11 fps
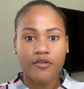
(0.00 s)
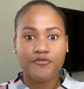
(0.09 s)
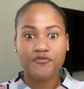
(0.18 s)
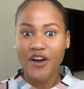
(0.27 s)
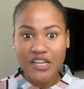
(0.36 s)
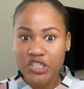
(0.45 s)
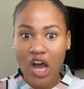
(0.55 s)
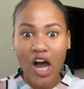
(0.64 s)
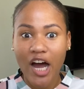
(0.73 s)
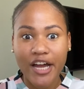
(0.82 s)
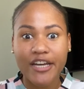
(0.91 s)

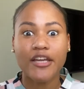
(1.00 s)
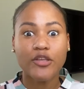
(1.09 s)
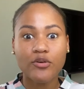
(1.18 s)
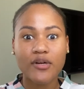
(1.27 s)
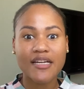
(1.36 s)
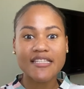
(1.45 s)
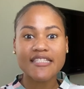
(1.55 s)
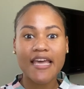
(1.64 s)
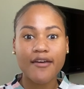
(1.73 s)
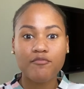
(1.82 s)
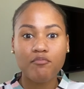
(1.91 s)
Fashion. You can
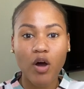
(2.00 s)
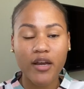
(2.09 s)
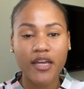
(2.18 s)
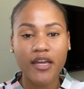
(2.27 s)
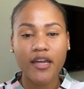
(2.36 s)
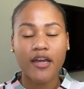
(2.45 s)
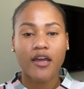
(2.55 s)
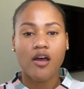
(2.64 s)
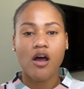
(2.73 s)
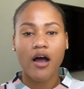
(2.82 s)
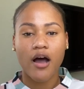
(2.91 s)
save money
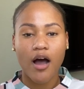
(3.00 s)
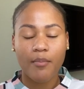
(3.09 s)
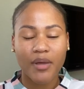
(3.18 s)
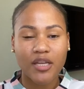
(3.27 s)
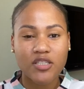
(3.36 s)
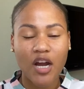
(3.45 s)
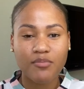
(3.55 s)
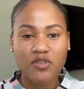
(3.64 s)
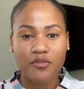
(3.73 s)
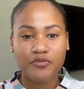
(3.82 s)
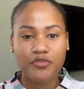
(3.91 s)
in terms
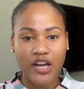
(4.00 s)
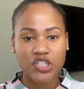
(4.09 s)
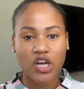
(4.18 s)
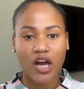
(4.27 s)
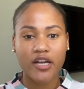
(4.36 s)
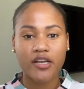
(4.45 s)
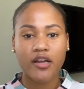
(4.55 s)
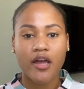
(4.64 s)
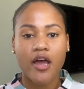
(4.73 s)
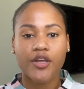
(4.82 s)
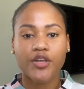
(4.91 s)
of fashion.
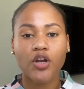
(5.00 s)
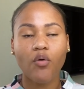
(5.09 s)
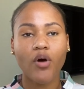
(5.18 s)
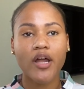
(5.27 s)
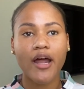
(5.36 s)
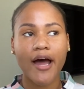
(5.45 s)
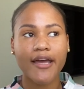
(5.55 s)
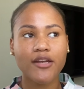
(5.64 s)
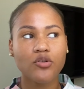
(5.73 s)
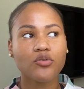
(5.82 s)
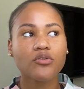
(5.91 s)
You know what I
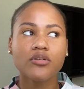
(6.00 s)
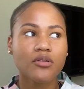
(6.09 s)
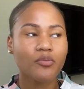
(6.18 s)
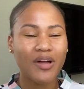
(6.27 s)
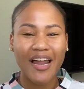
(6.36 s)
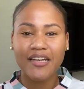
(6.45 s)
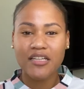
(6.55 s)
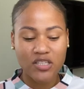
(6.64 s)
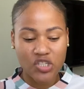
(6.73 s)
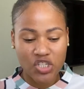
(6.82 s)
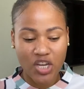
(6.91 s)
do? Well, I need
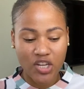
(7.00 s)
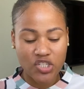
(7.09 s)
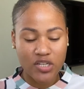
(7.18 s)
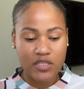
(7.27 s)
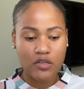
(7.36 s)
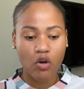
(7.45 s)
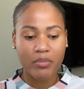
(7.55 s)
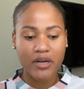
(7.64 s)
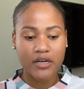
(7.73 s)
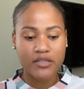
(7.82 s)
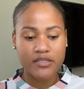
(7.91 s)
to change this now
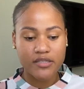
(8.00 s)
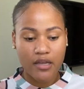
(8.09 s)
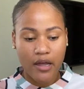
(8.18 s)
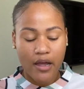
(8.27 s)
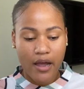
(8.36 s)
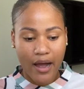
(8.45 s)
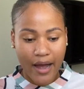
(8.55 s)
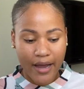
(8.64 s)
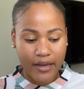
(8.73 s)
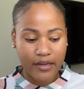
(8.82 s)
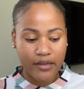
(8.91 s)
because
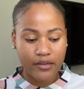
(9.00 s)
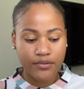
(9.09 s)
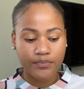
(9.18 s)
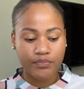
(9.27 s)
I